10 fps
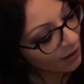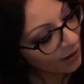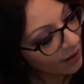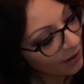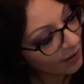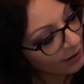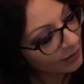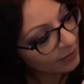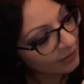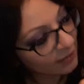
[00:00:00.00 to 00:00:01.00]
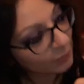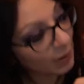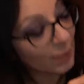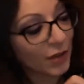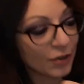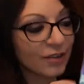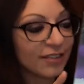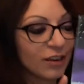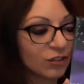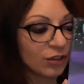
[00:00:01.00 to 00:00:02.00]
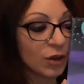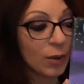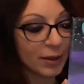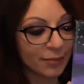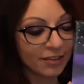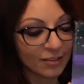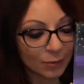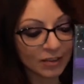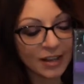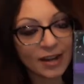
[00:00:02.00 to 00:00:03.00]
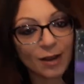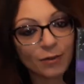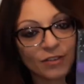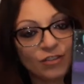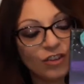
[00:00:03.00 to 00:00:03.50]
And my mother is actually quite obsessed with lighthouses.